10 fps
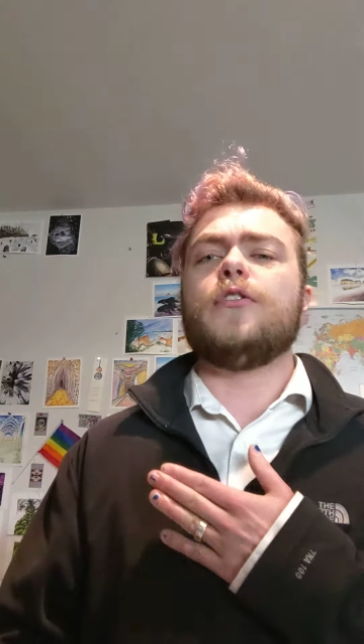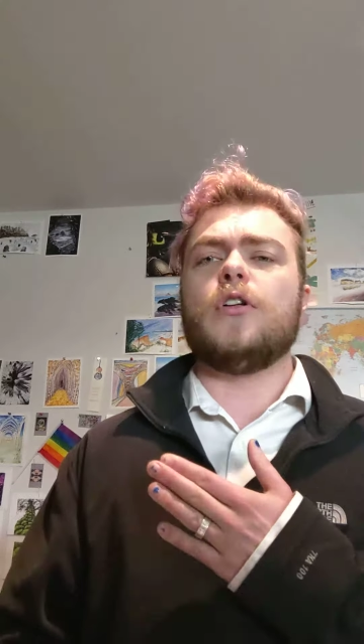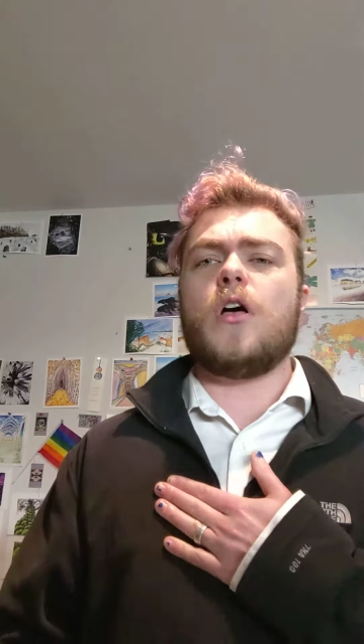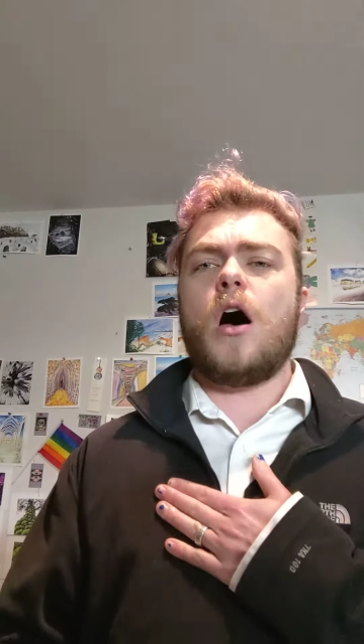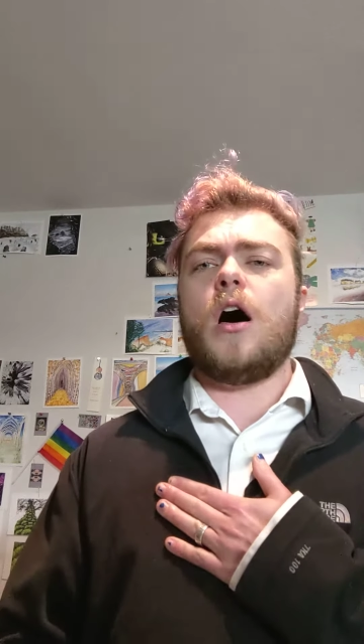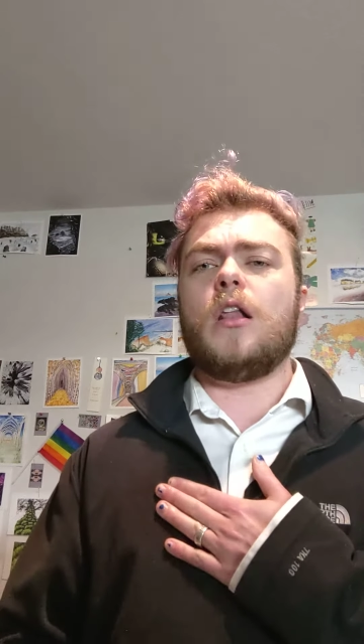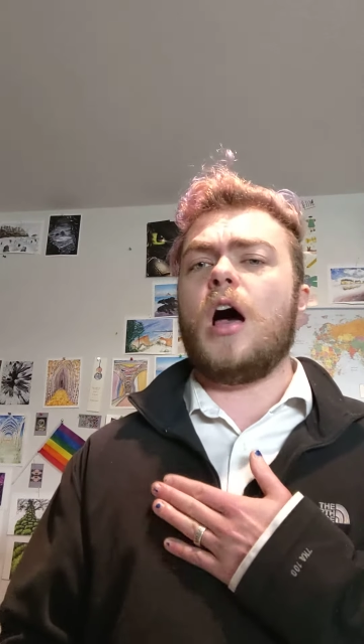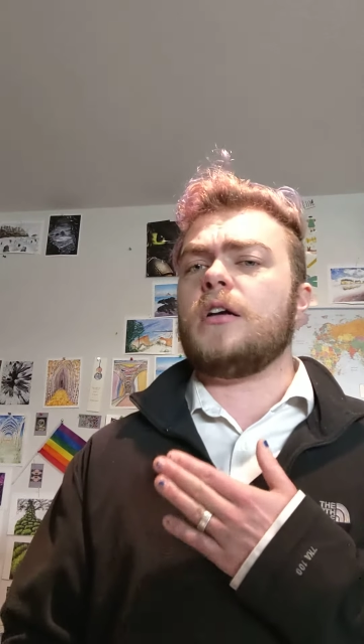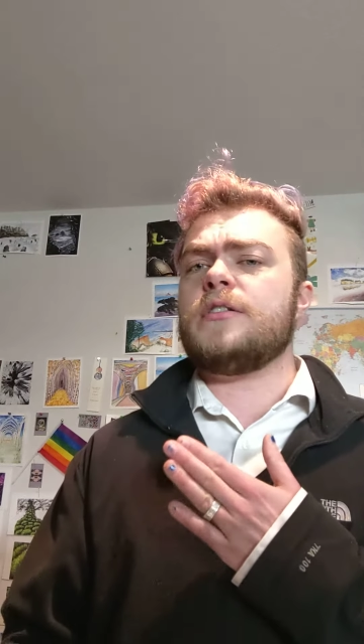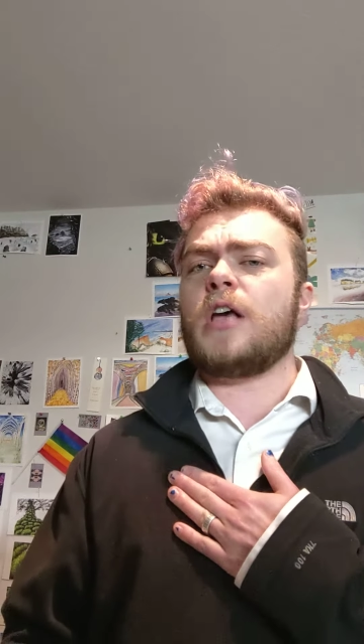The law
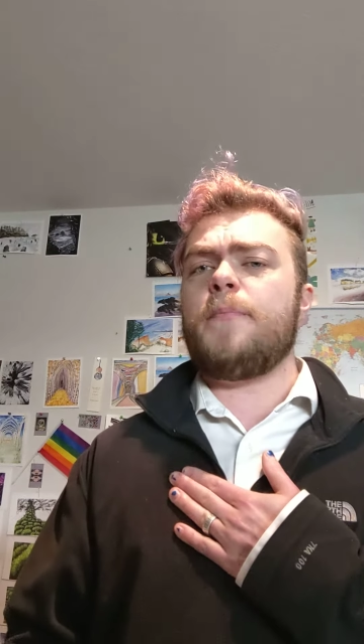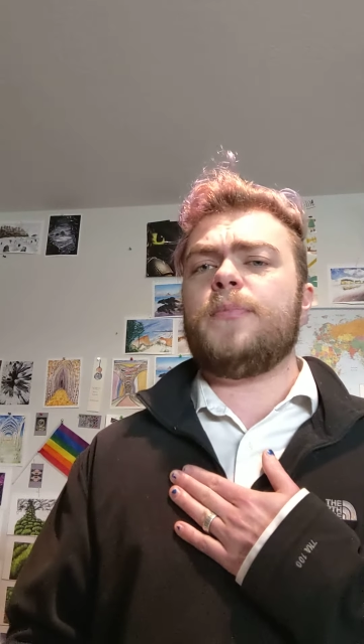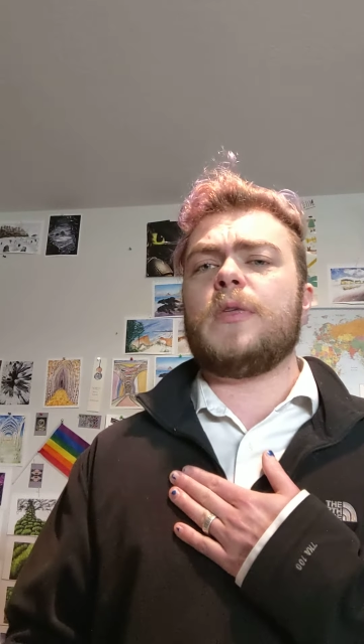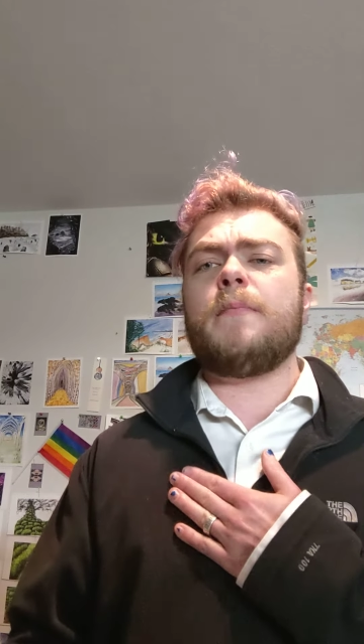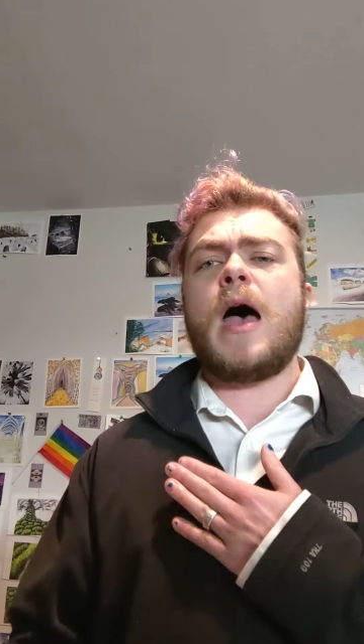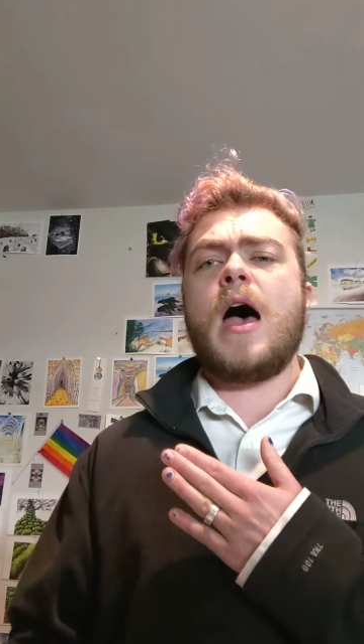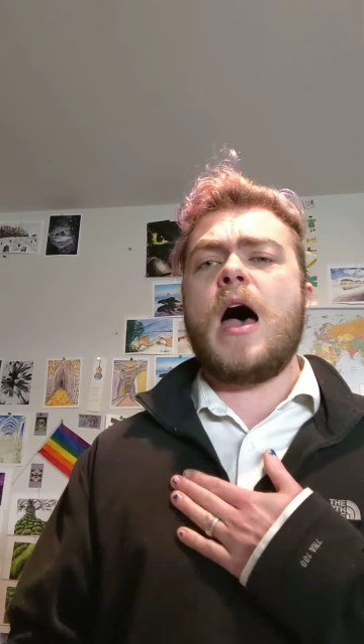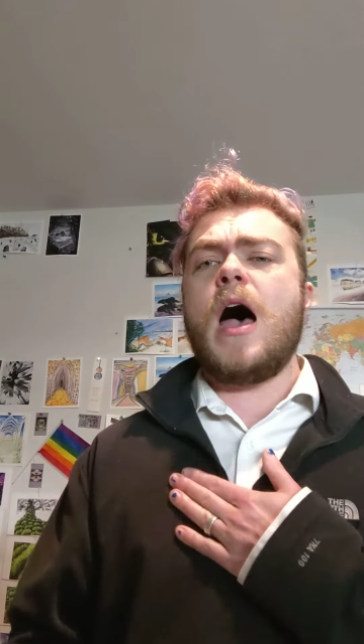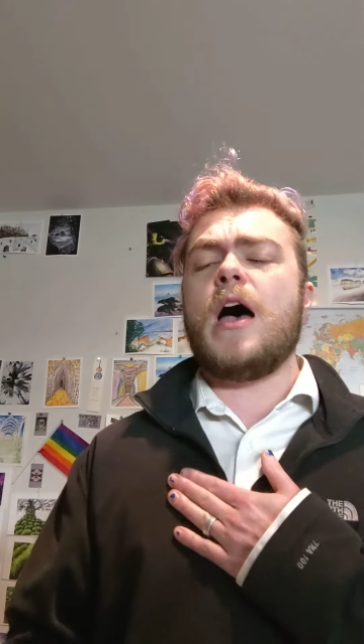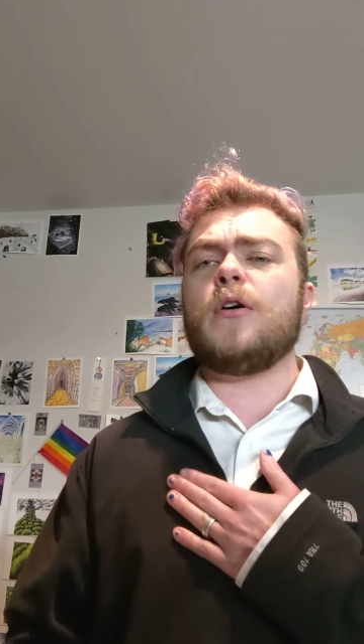locks up the
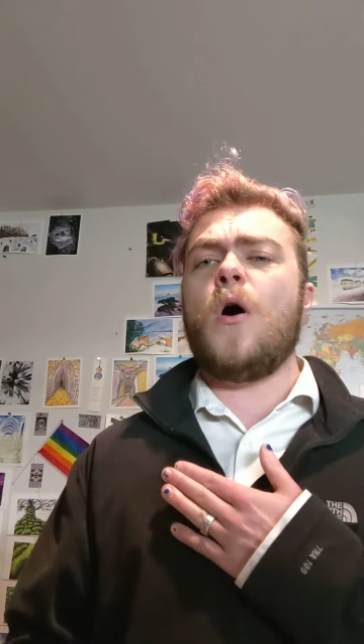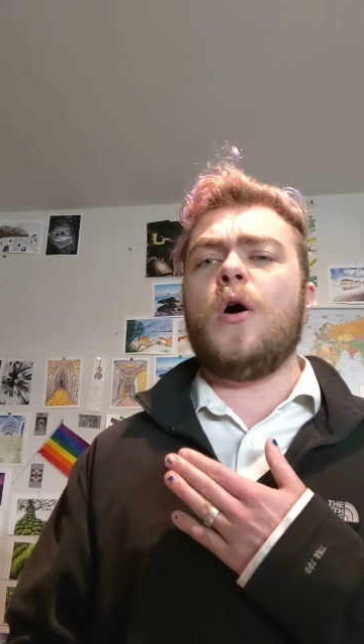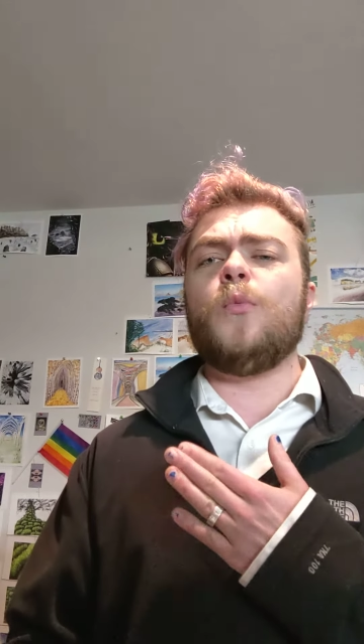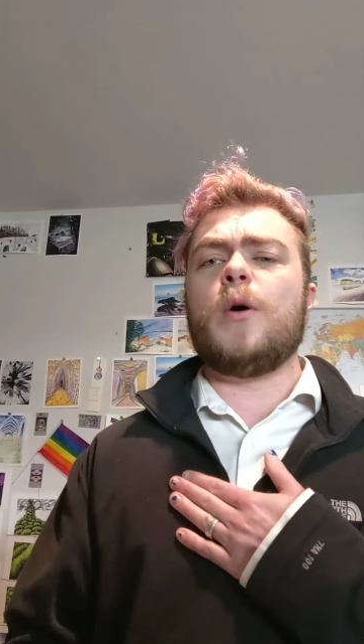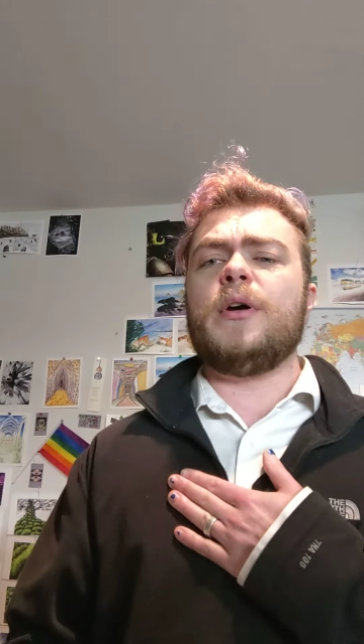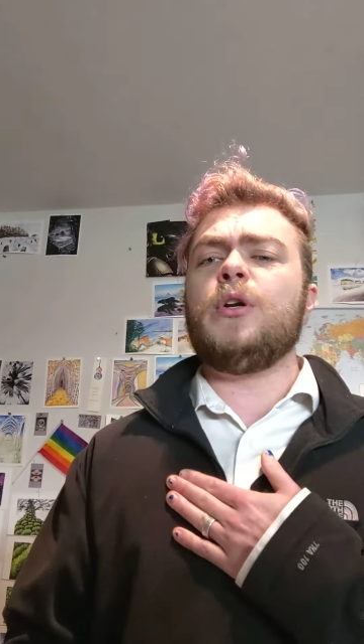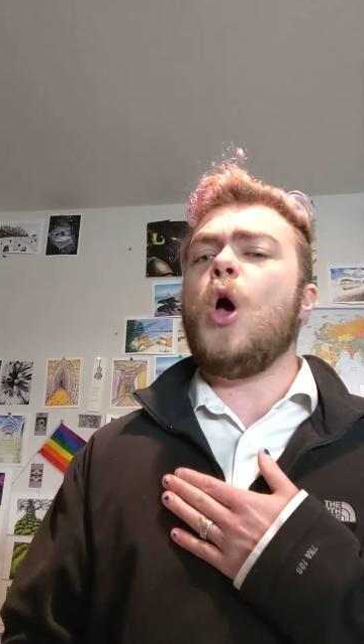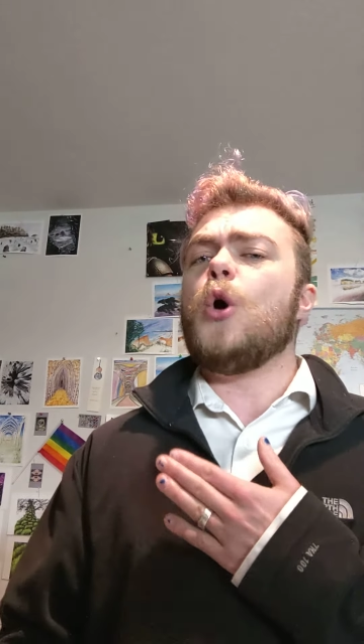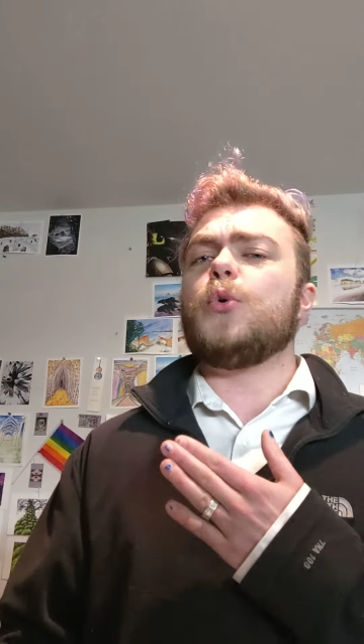man or woman